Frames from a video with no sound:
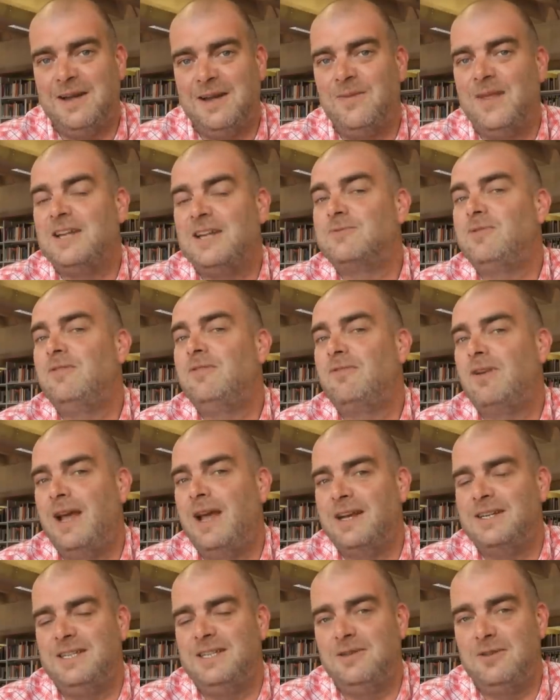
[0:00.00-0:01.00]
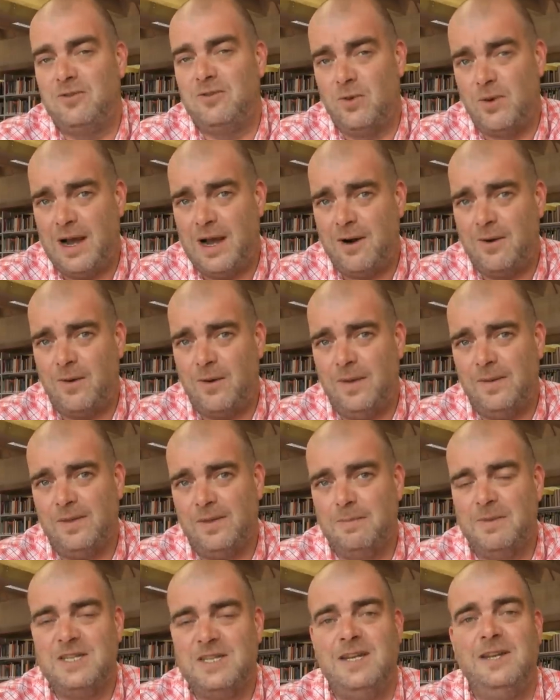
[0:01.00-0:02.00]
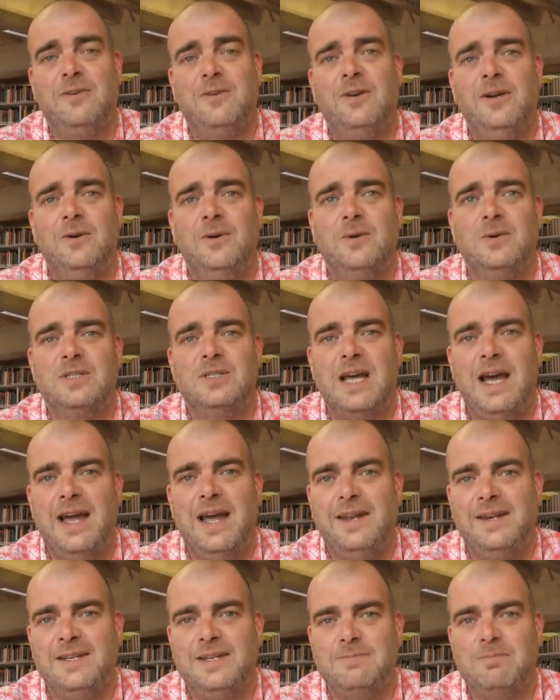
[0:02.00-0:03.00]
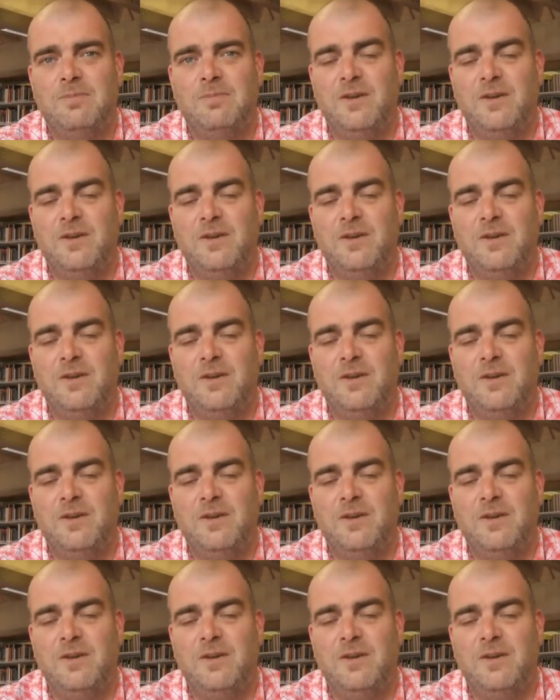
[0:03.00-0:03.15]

and that's reflected throughout the materials and